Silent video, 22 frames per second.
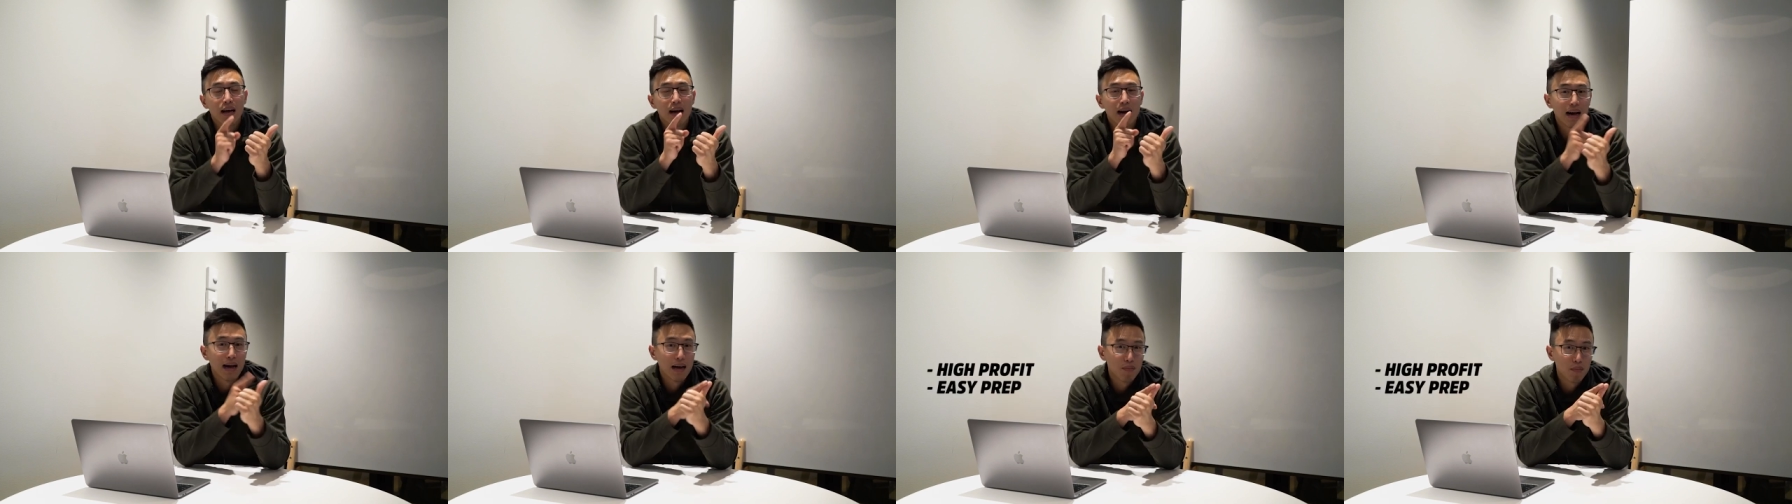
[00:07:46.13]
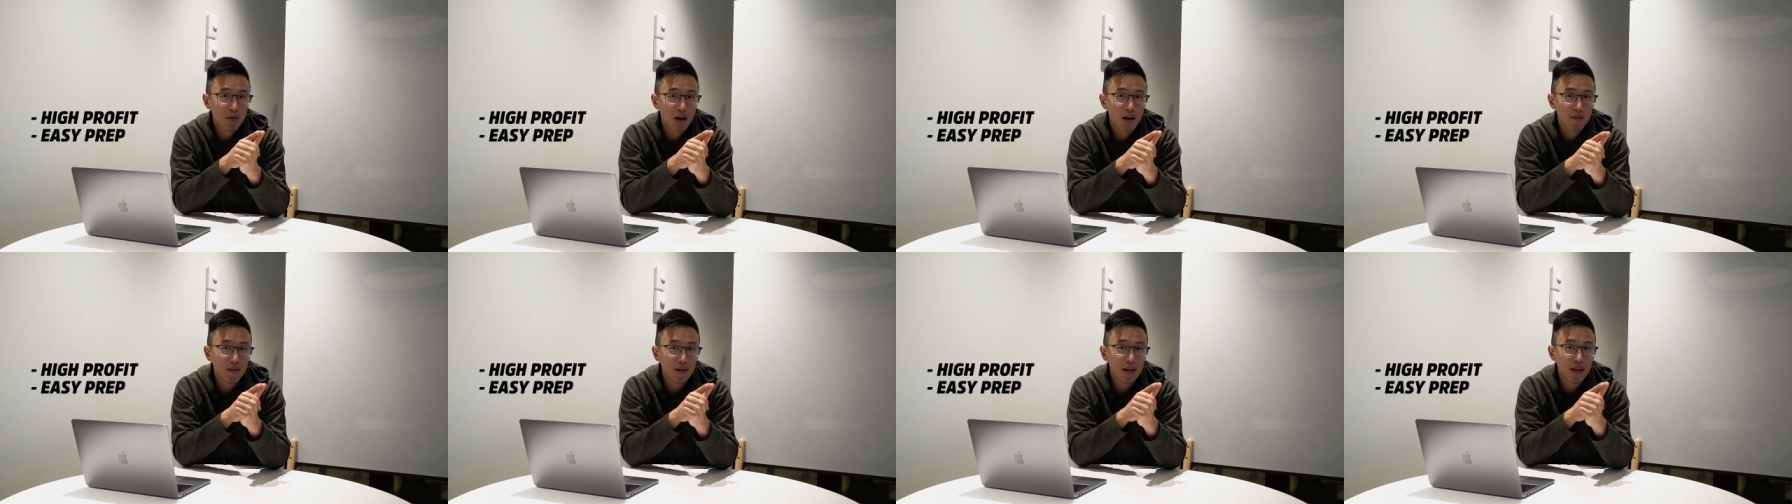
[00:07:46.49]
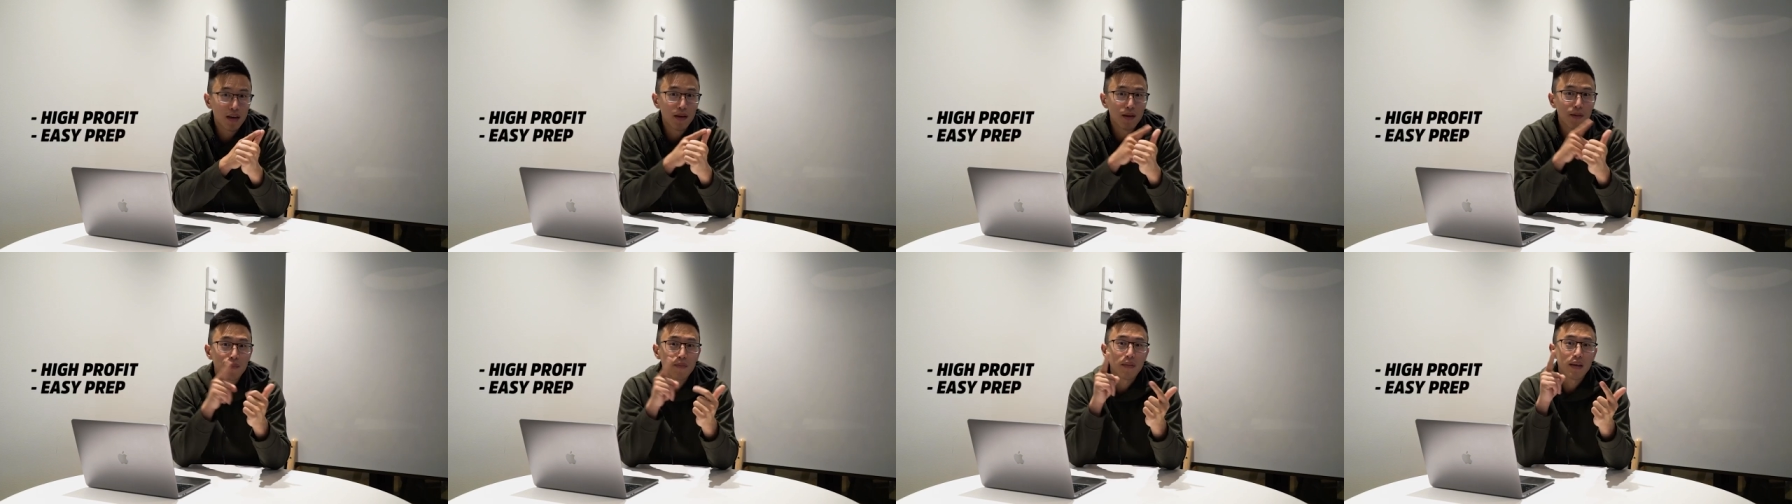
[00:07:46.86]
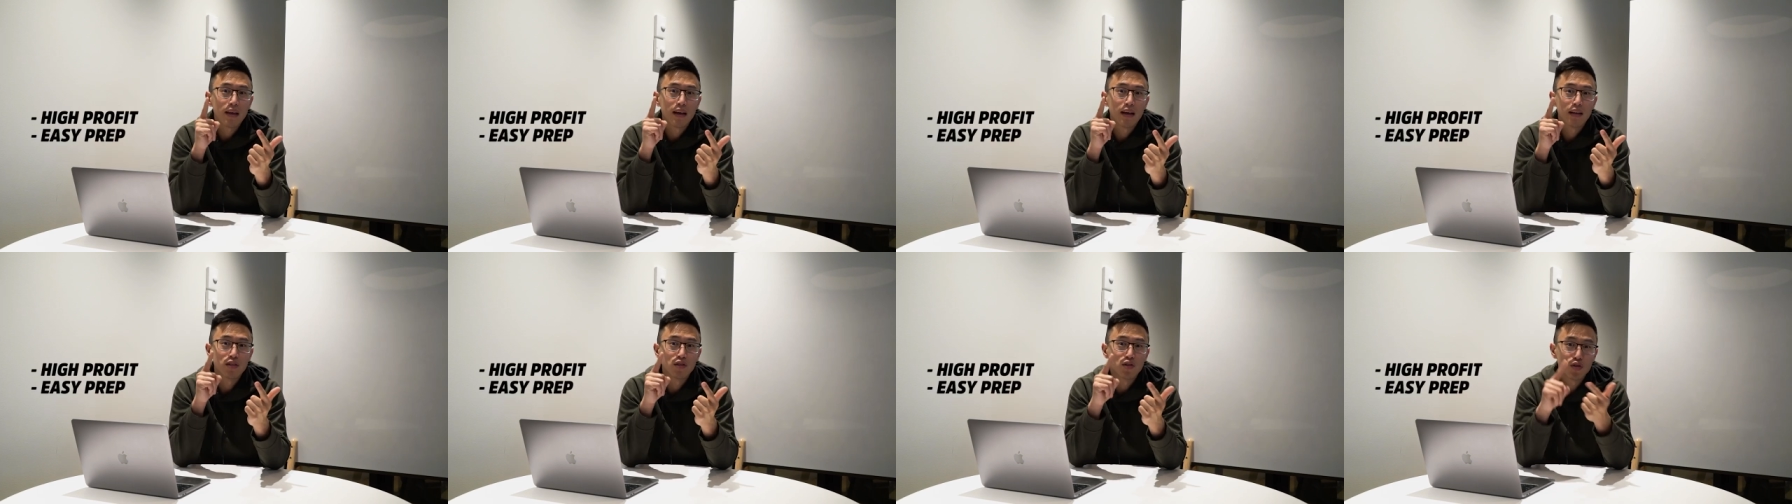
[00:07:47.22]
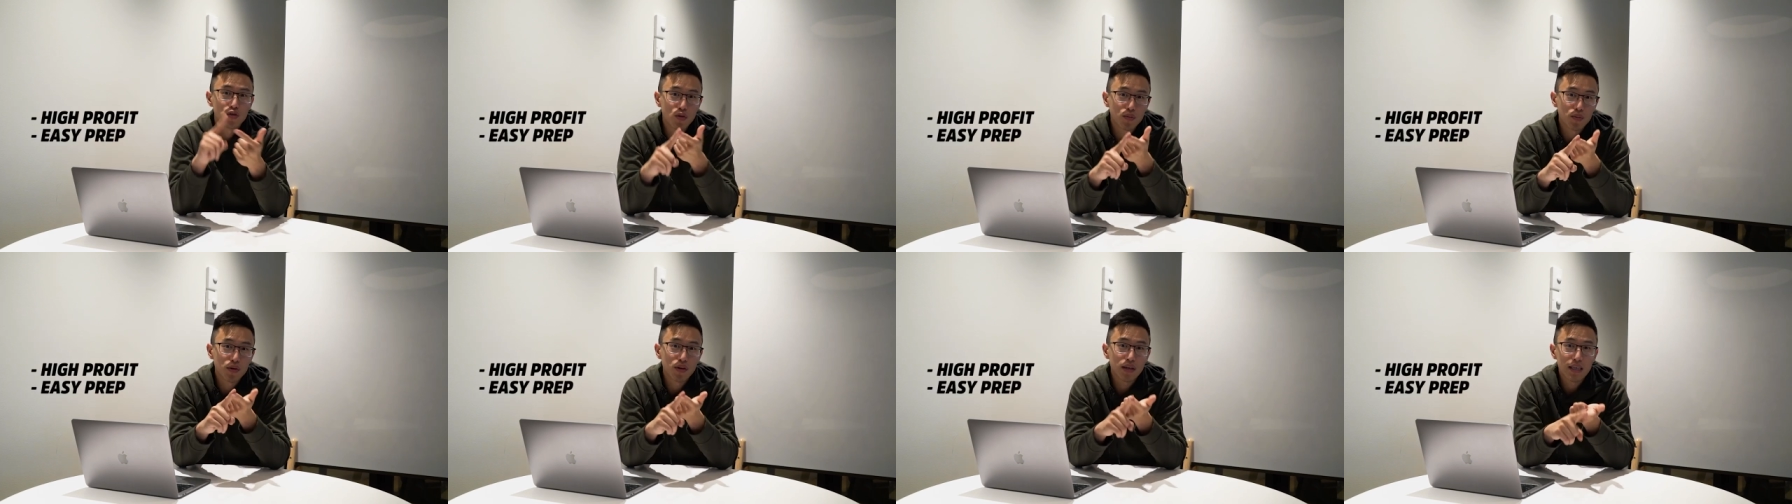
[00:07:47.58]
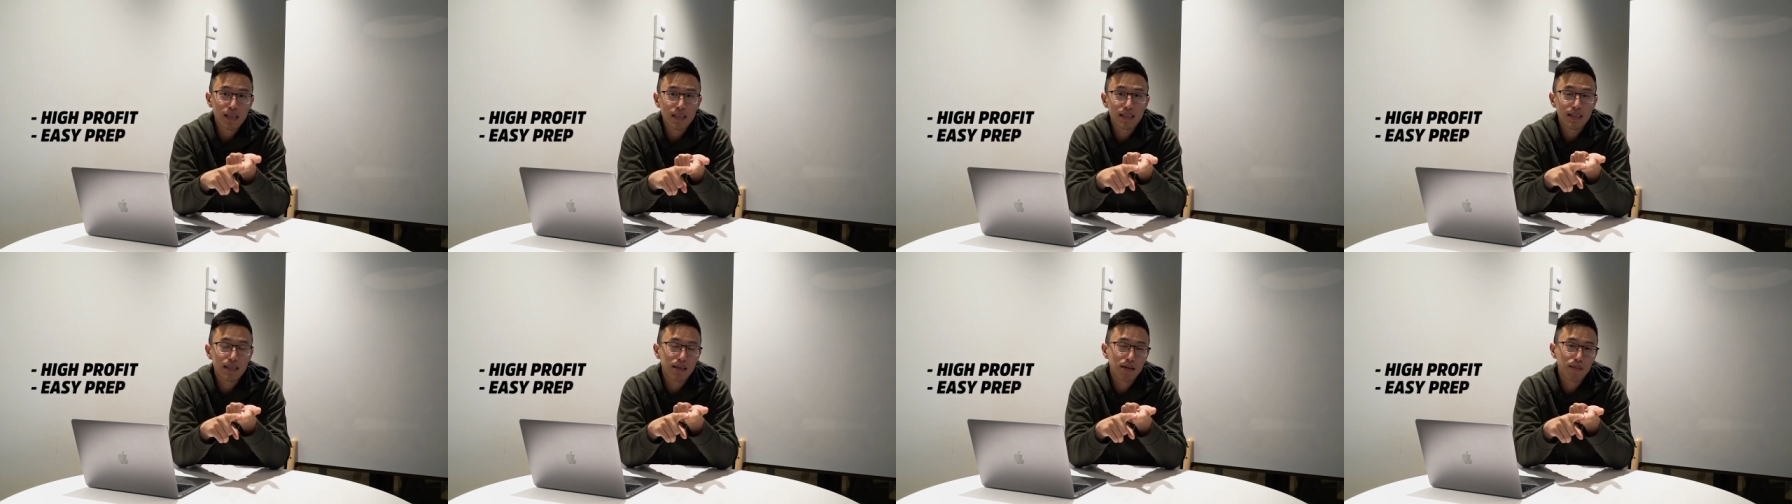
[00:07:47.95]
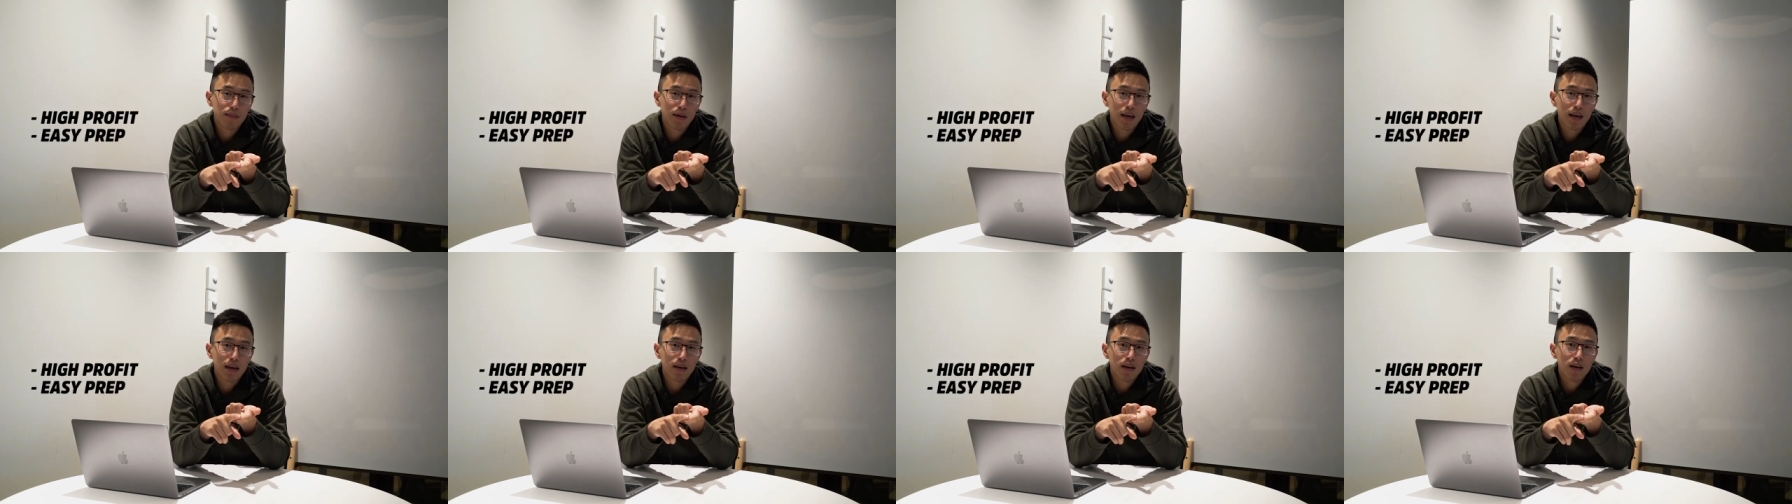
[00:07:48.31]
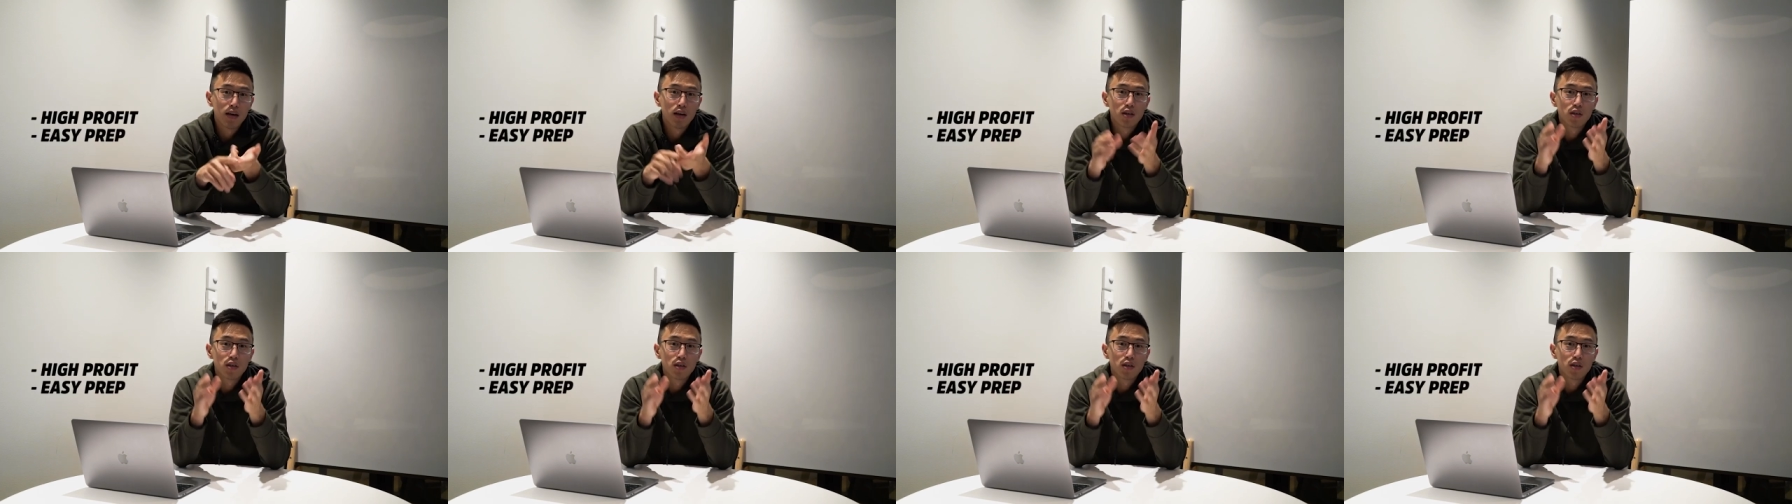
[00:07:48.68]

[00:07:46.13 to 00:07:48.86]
high profit, and super easy to make.